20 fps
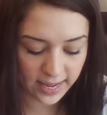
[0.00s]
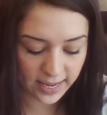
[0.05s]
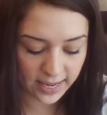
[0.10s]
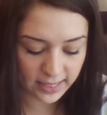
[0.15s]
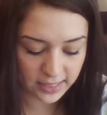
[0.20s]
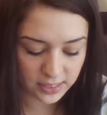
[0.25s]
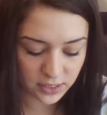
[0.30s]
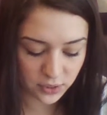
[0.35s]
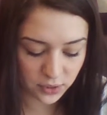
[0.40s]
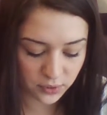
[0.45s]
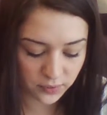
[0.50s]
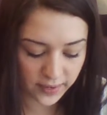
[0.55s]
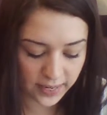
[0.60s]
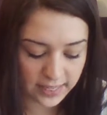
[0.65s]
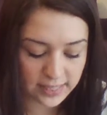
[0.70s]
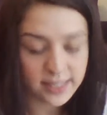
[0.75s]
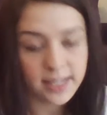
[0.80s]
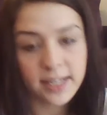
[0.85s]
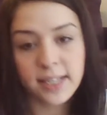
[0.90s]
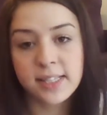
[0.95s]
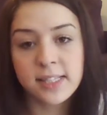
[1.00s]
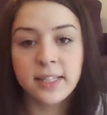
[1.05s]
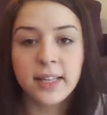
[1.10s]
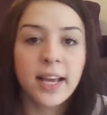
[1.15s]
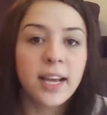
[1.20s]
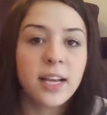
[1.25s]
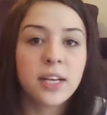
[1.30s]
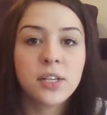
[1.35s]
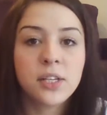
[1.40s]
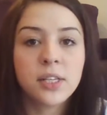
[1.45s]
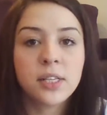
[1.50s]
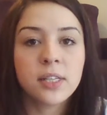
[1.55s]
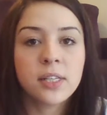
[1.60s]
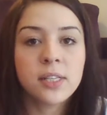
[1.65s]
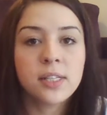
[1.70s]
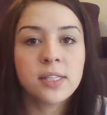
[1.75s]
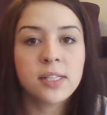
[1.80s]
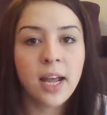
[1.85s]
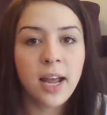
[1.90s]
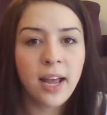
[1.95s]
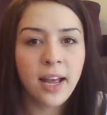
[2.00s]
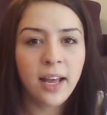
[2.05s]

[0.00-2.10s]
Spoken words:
these 3 tessellations,